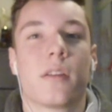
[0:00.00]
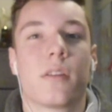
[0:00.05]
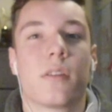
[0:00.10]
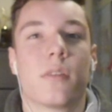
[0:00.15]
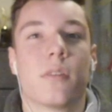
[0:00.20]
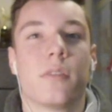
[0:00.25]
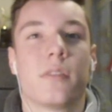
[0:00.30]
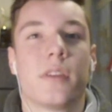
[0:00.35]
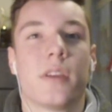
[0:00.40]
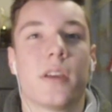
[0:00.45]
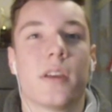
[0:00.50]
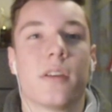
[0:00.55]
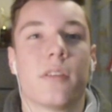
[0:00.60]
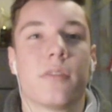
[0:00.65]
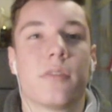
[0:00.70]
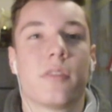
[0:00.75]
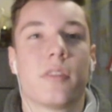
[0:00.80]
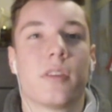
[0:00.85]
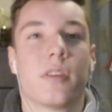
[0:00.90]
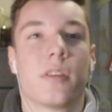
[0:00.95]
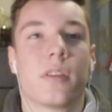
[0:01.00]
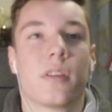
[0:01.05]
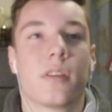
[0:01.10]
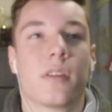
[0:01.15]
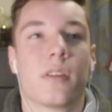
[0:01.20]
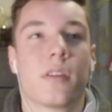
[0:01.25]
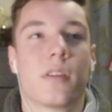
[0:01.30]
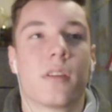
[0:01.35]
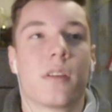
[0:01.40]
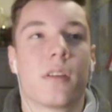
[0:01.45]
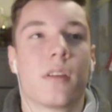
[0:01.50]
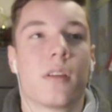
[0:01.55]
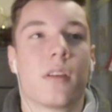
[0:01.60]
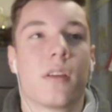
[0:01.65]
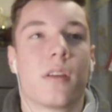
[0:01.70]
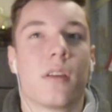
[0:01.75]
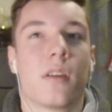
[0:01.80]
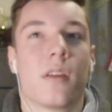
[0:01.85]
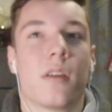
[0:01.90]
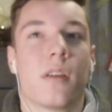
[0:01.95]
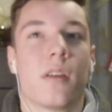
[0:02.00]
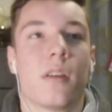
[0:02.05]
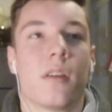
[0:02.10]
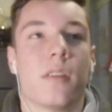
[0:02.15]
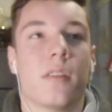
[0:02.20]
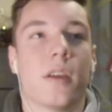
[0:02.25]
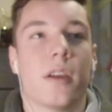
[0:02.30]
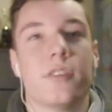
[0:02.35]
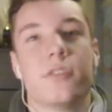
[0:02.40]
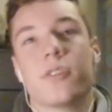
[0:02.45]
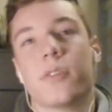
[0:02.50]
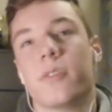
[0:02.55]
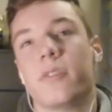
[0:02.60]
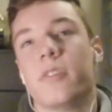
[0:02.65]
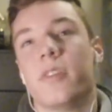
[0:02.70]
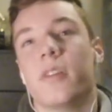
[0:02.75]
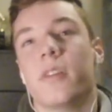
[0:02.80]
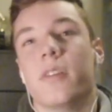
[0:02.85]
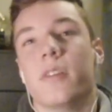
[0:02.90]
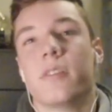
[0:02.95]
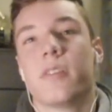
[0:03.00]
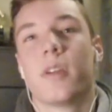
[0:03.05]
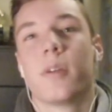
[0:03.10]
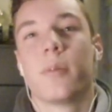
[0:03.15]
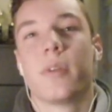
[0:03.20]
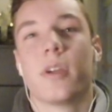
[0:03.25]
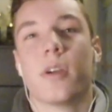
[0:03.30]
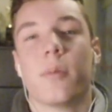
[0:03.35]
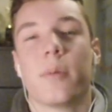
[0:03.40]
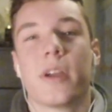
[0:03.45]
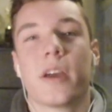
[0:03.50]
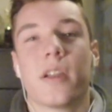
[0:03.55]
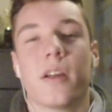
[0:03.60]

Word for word: Gold Gift, Nitro series. There we go. We got